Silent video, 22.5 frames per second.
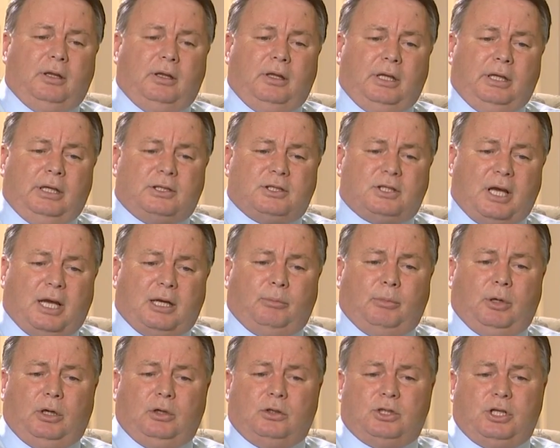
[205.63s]
The
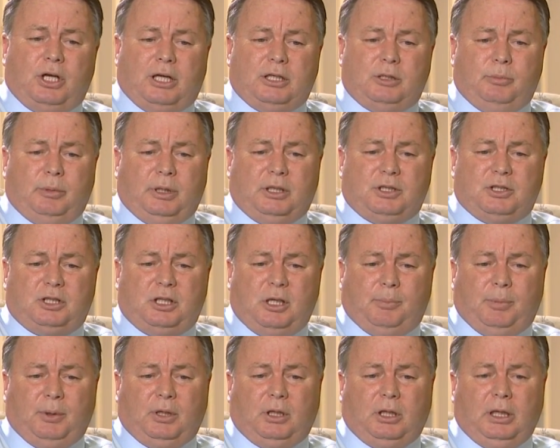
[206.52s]
settlement or judgment is
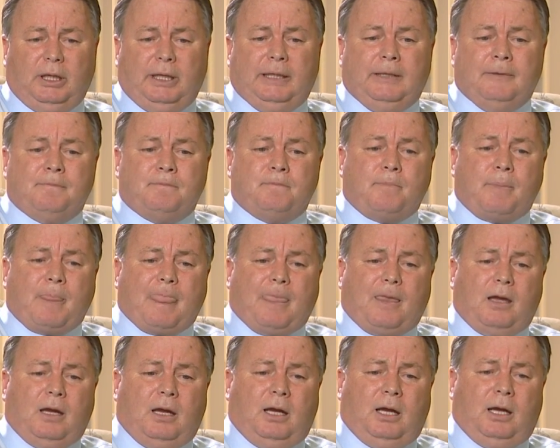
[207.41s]
typically
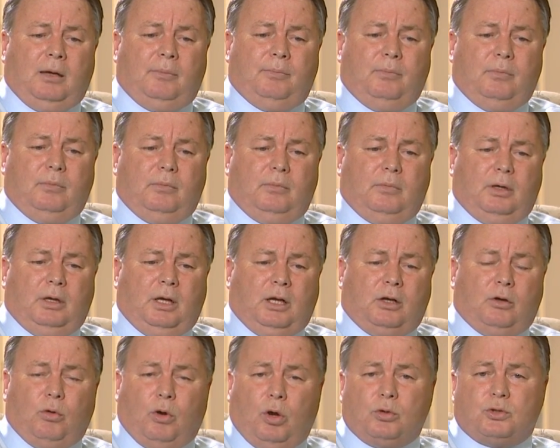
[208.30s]

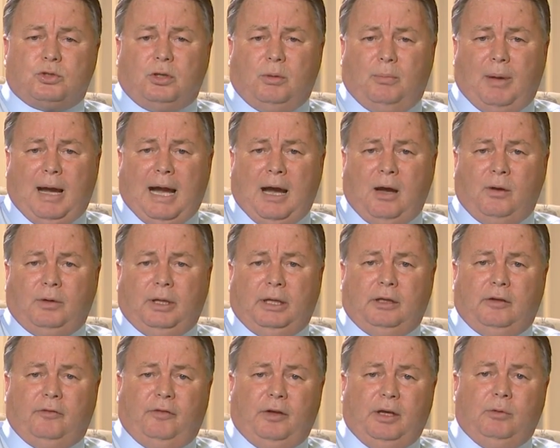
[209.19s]
a gross amount,
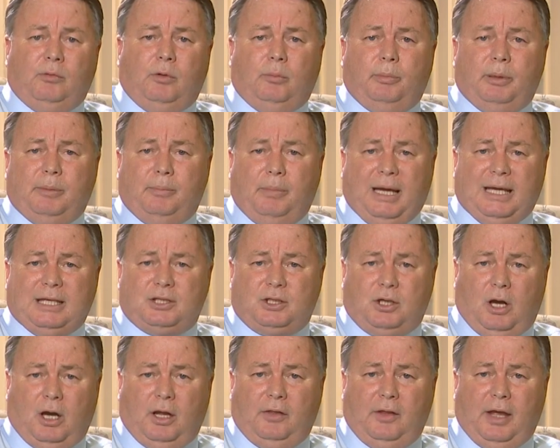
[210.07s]
and the fee will be
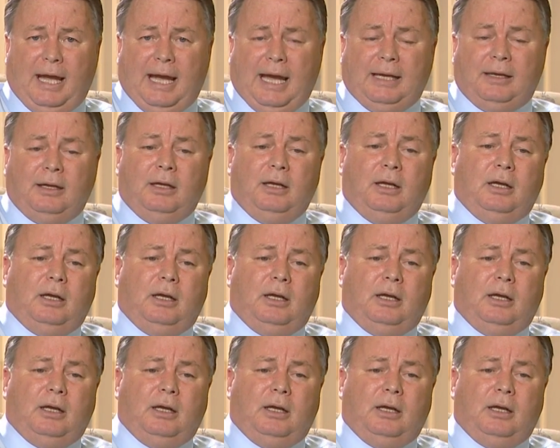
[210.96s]
based on that.